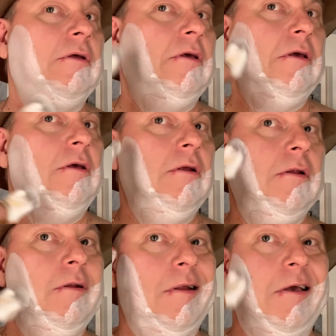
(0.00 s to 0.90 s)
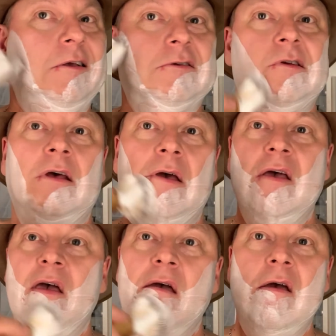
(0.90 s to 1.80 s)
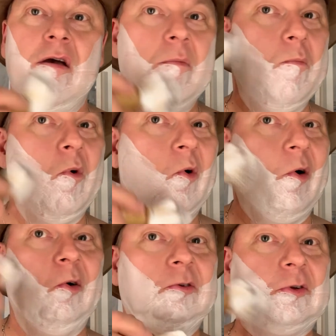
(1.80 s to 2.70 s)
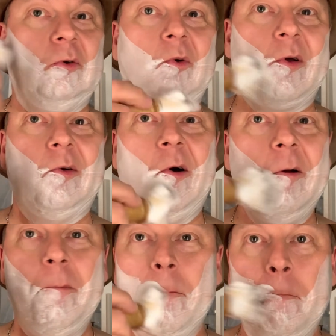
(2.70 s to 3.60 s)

he likes more old school rock and roll.